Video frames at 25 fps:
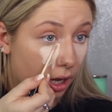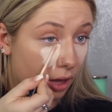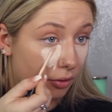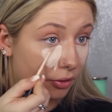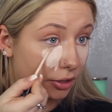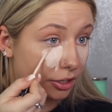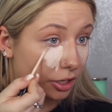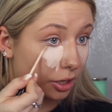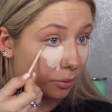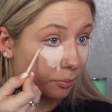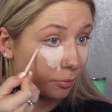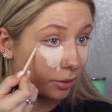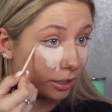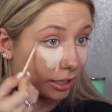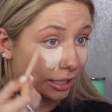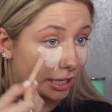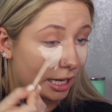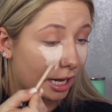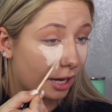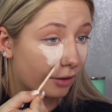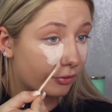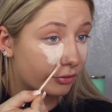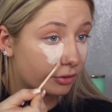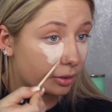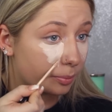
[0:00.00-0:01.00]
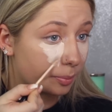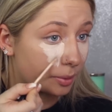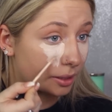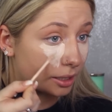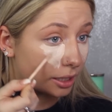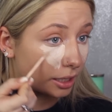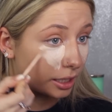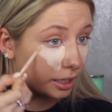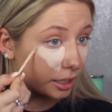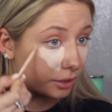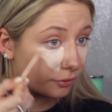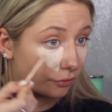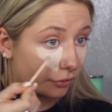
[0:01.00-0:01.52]
They don't really have to be
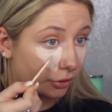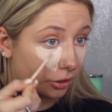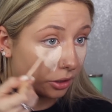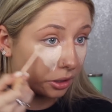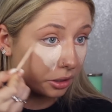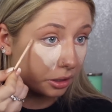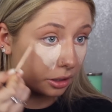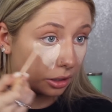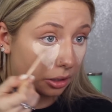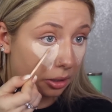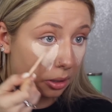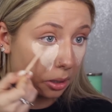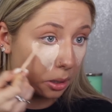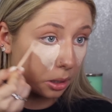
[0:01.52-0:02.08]
even.